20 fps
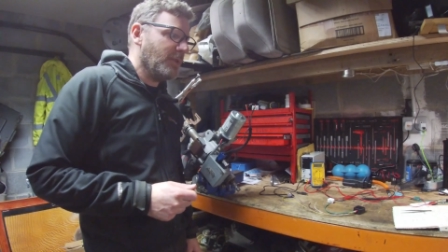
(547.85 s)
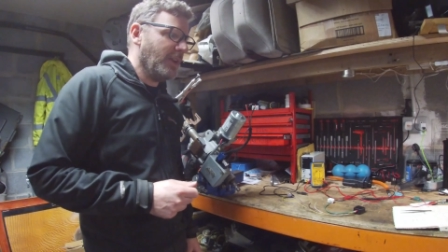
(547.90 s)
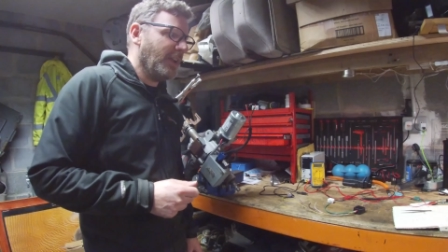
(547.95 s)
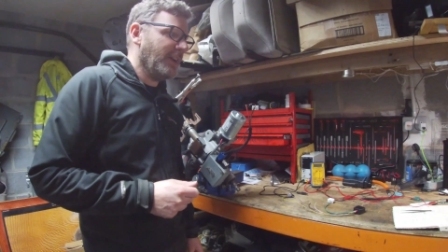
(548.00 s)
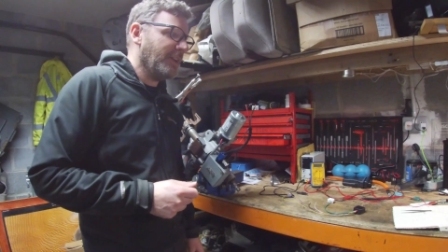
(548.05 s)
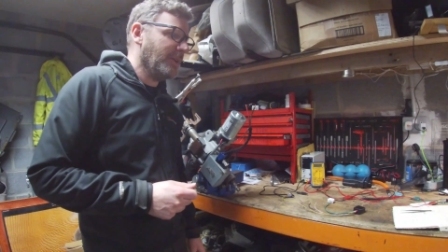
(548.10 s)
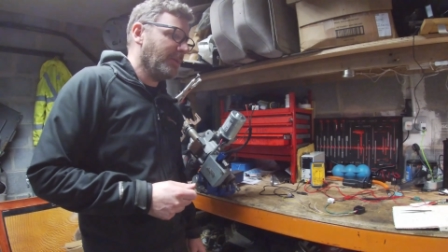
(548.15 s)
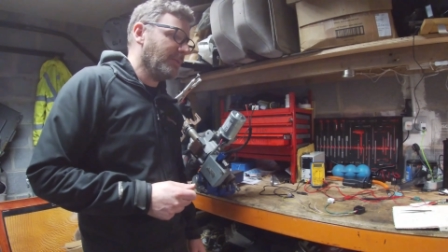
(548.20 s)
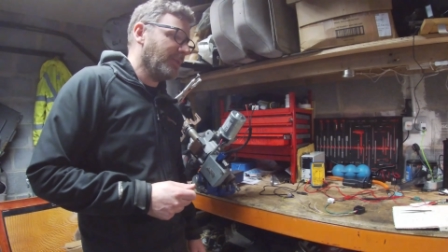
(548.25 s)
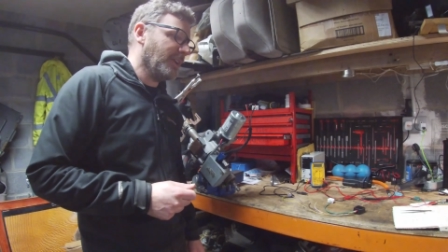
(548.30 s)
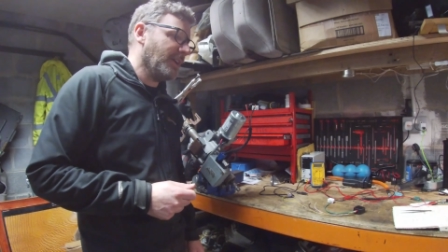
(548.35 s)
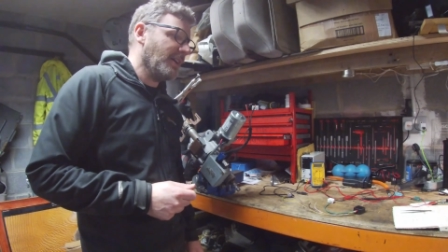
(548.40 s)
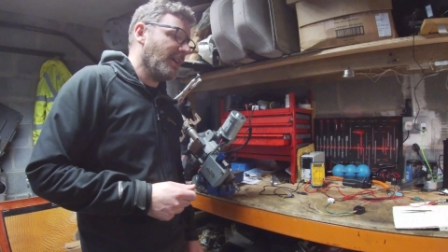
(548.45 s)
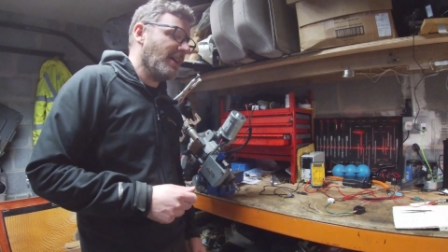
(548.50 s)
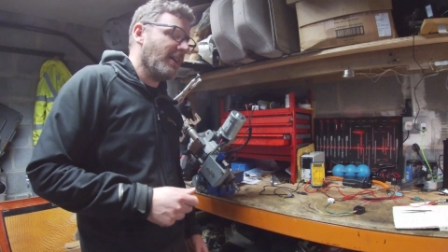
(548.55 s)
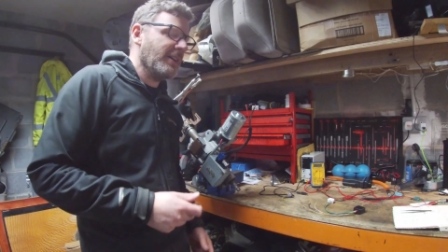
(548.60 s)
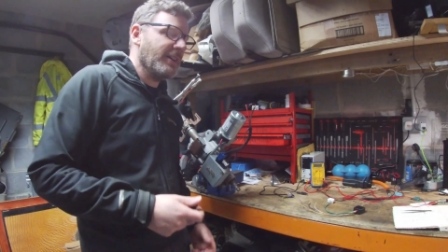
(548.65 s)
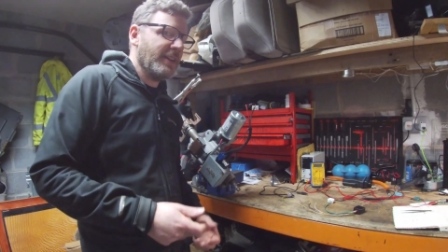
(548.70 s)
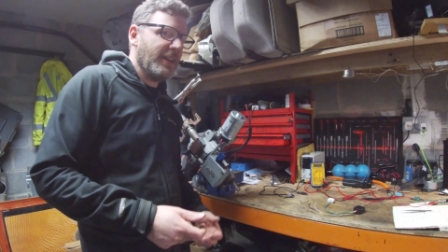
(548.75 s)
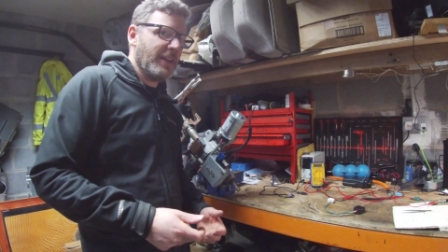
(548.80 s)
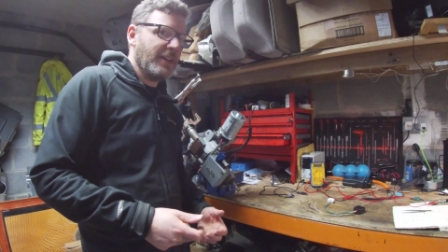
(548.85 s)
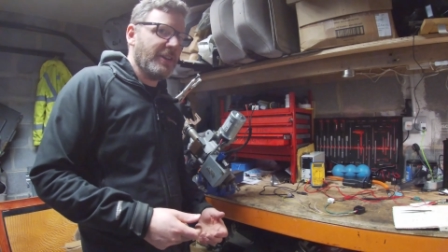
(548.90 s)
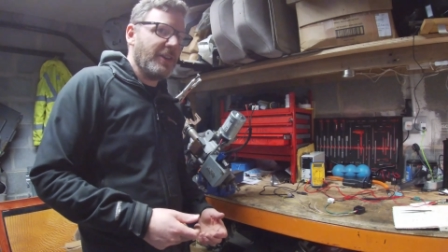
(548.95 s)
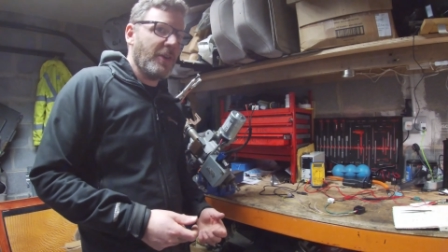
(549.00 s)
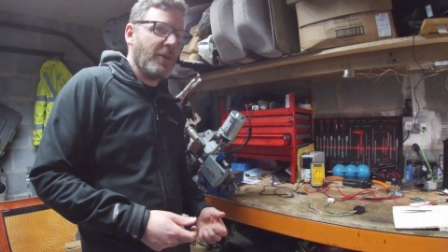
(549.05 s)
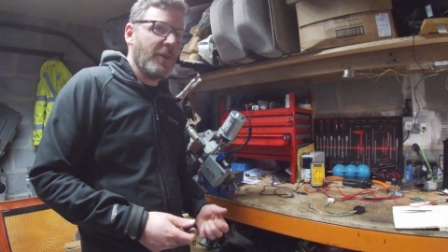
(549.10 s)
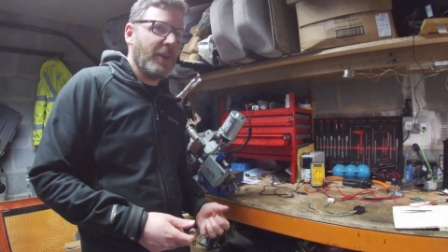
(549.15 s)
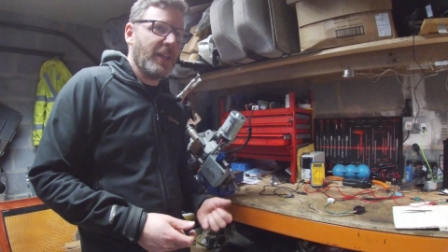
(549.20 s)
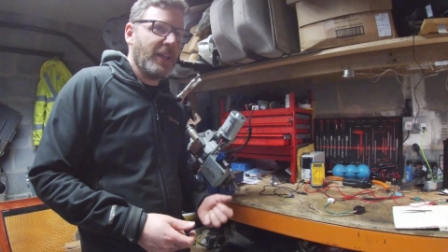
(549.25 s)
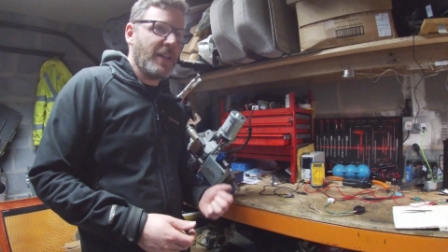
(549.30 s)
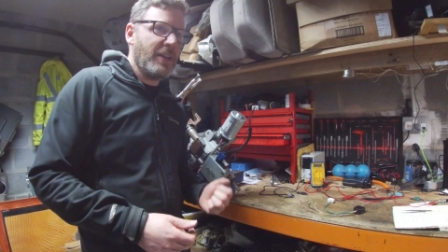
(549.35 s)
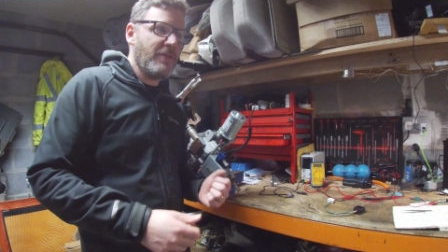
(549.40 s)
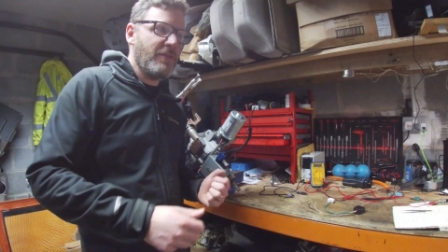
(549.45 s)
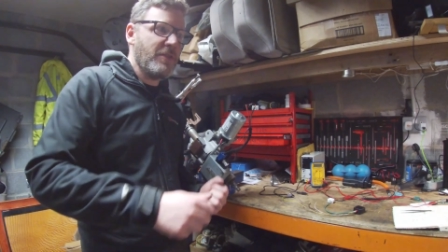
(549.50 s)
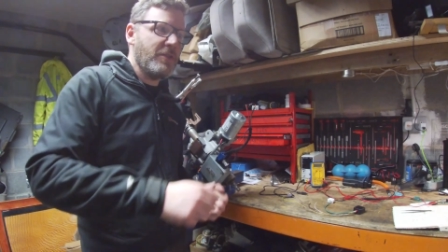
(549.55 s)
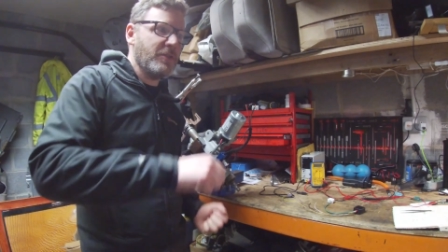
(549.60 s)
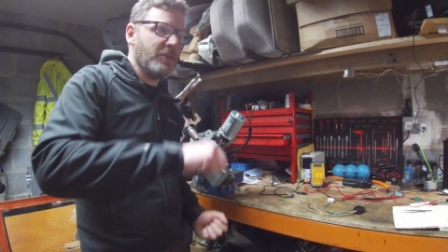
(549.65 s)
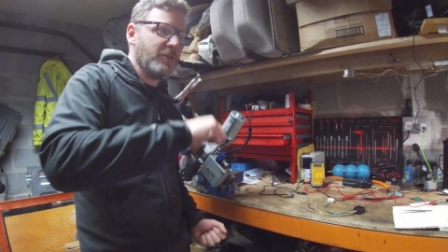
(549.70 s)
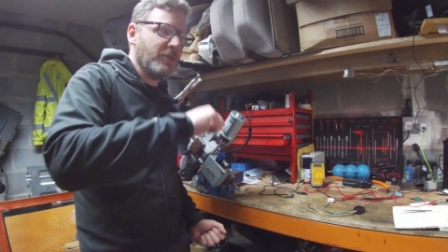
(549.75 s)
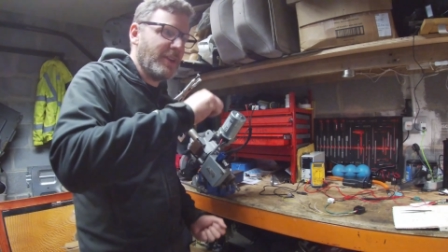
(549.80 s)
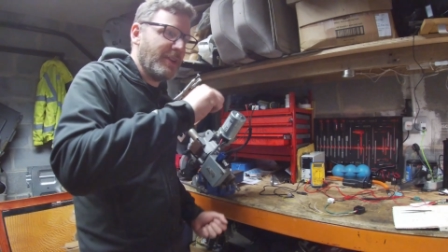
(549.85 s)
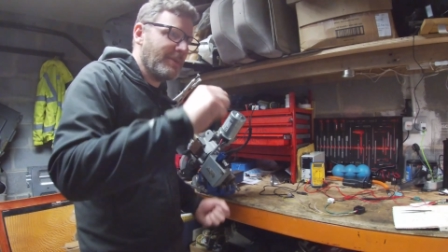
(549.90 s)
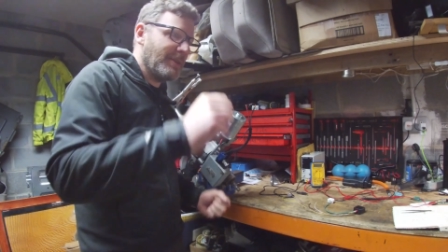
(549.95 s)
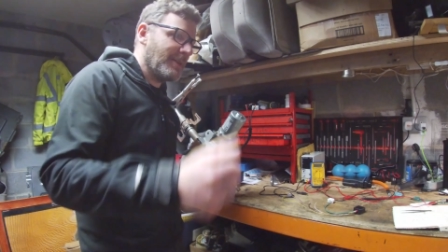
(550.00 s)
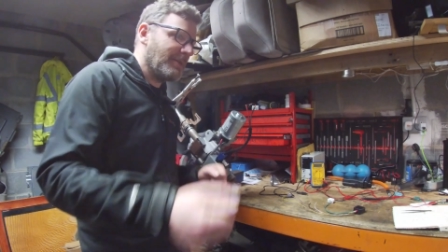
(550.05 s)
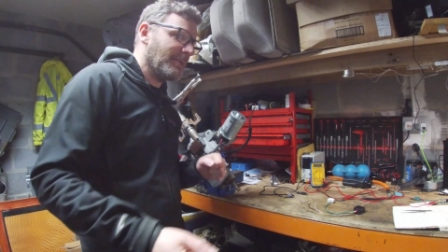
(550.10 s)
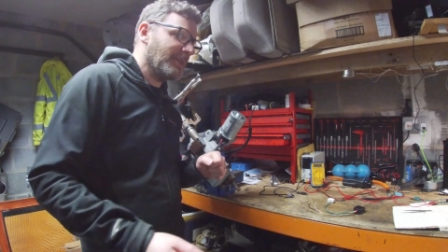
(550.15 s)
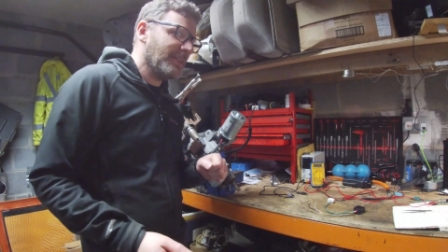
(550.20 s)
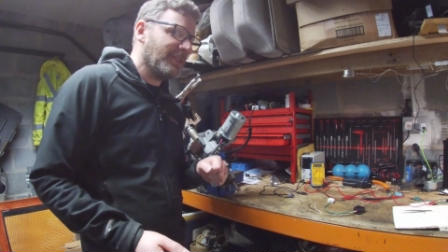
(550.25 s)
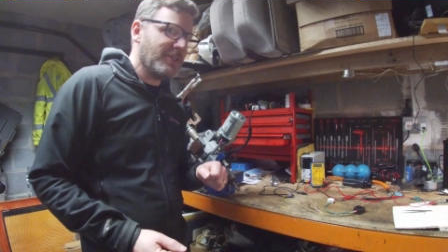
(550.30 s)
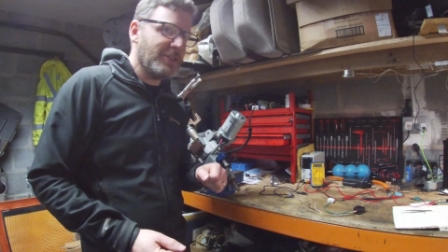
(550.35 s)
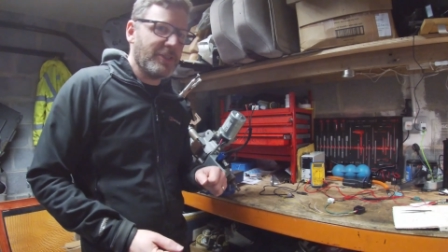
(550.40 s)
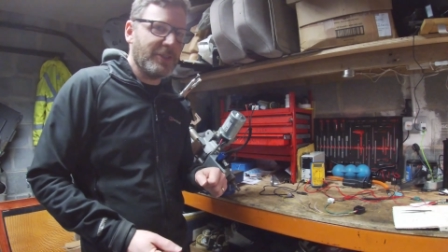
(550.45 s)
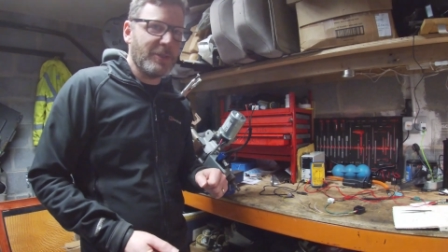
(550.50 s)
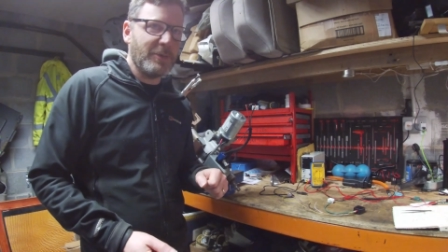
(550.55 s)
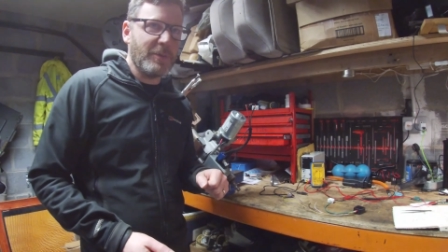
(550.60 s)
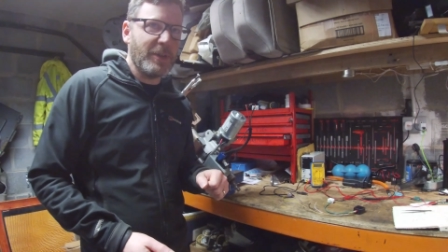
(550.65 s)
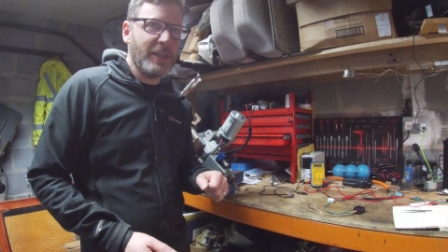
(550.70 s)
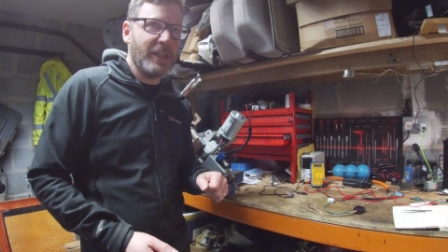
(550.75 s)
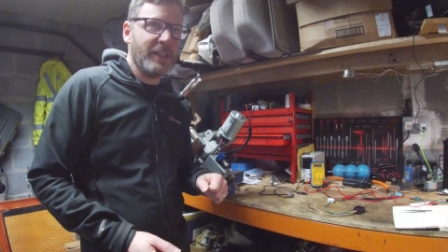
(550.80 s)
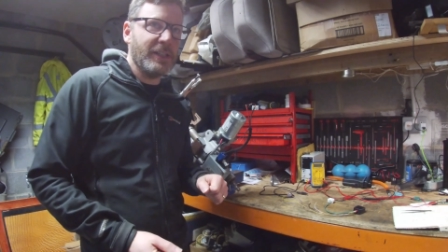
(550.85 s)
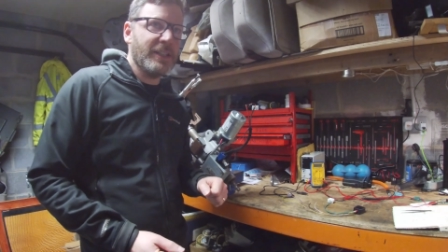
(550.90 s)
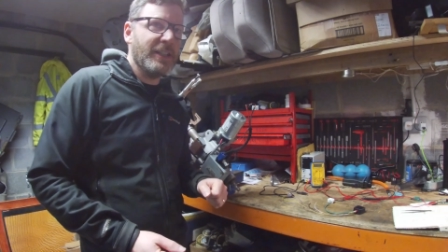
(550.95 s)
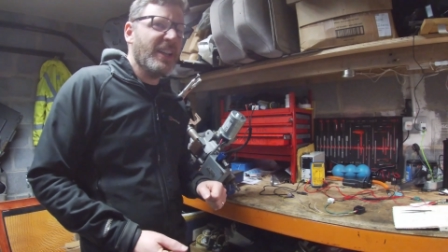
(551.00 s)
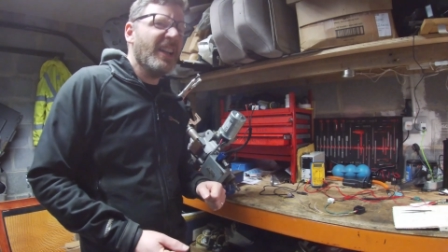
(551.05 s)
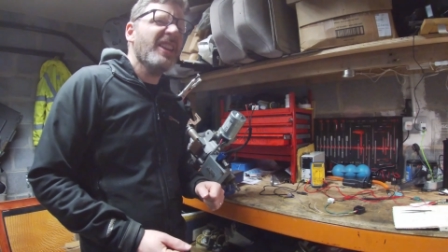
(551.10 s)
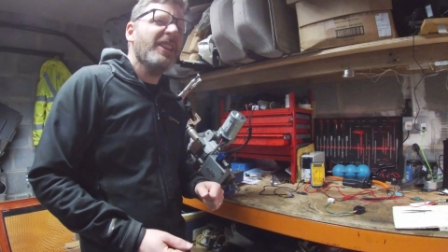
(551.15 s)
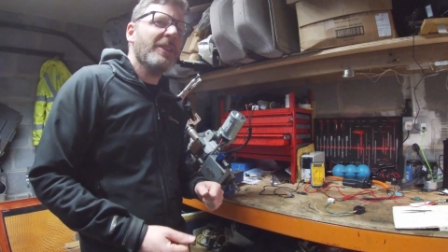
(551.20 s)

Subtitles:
light up the car and get going, if you straight away want to turn the wheel,